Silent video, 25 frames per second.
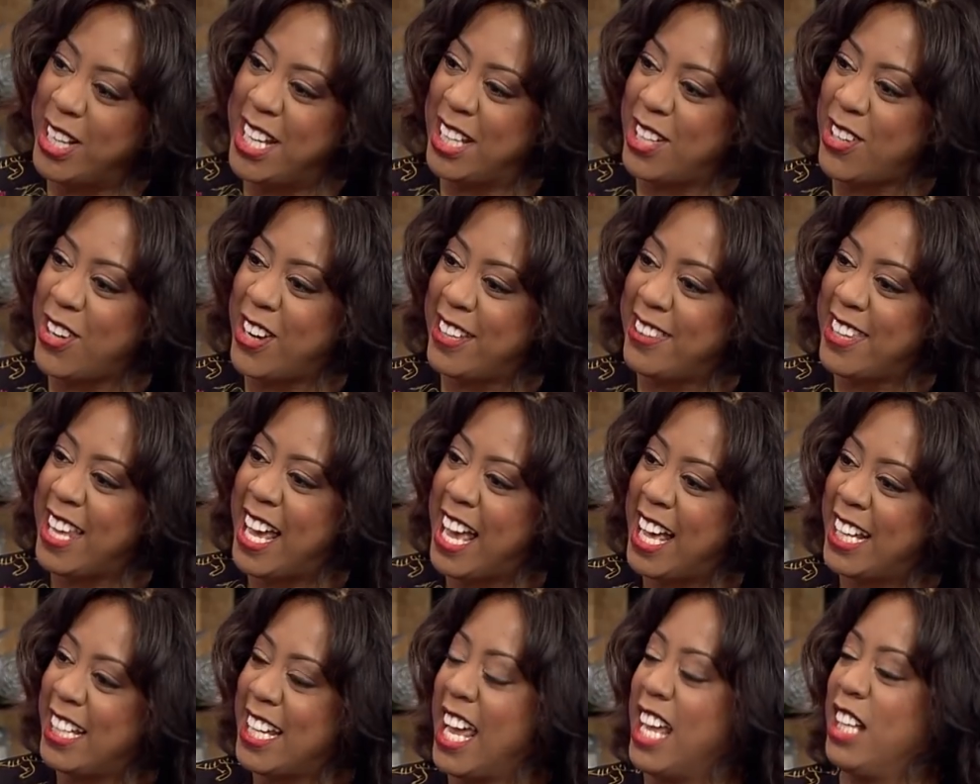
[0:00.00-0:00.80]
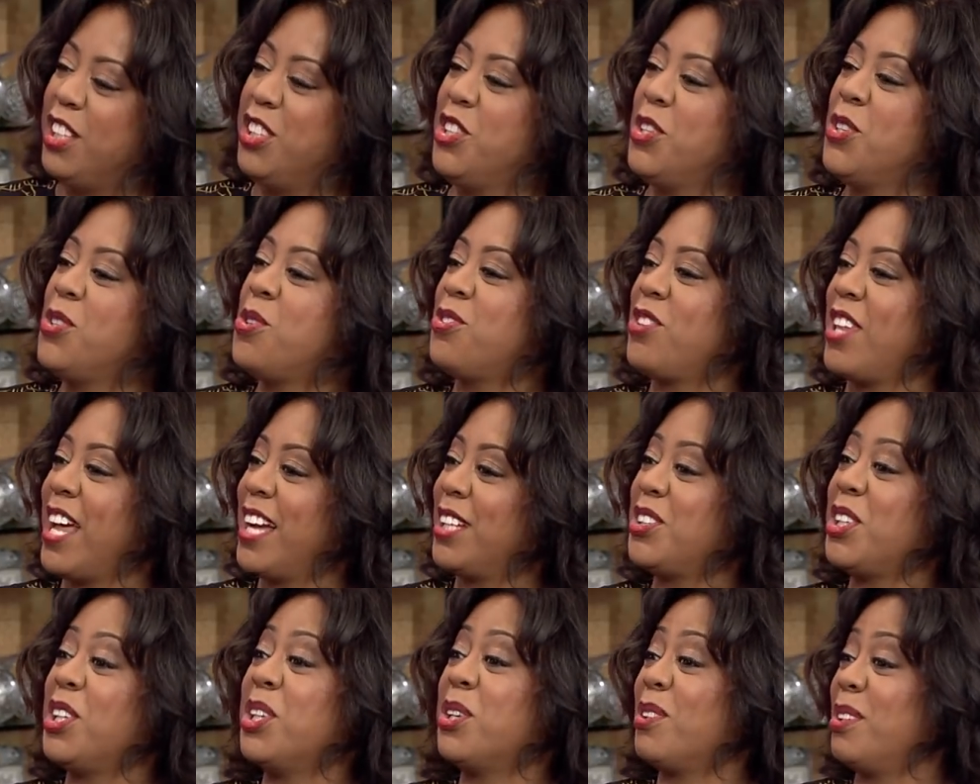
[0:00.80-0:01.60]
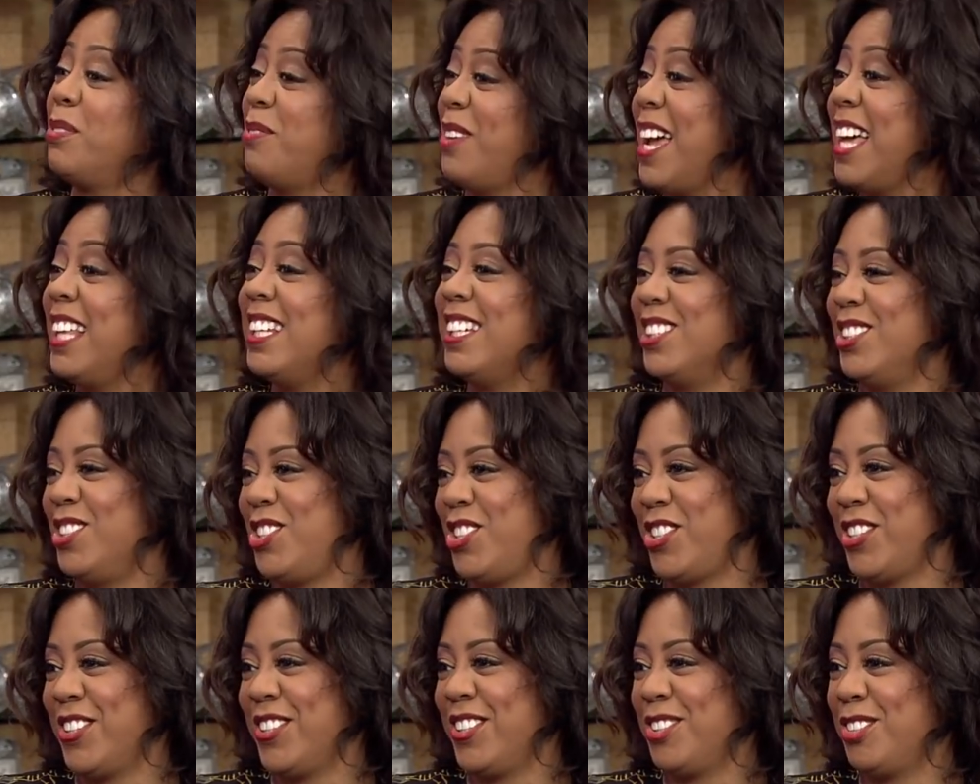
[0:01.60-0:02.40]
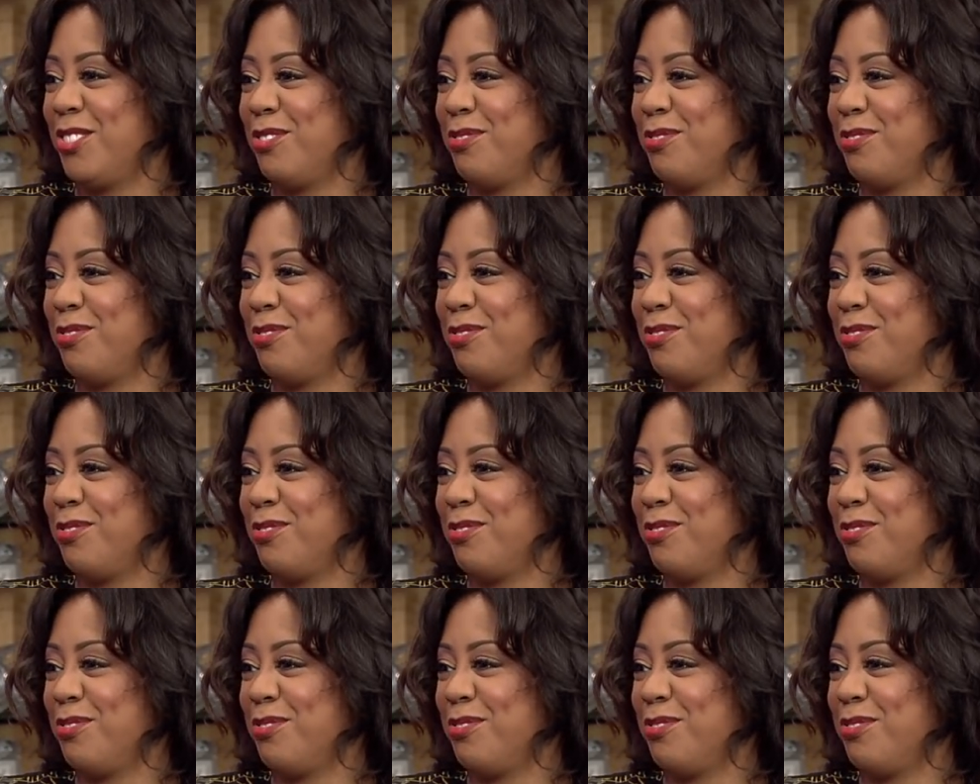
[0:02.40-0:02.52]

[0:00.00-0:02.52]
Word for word: in on that, and use that to your advantage.